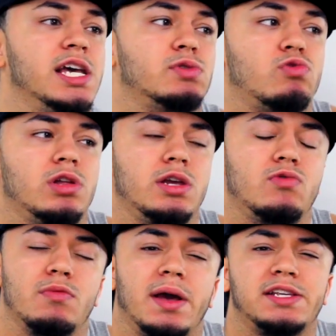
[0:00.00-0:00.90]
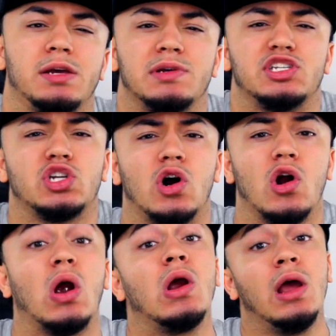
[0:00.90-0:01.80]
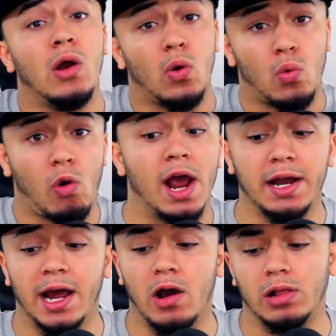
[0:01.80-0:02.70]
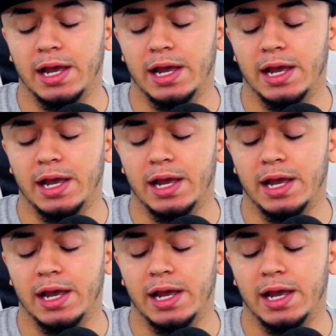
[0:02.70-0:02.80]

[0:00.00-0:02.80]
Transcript: is really what makes him a star right now.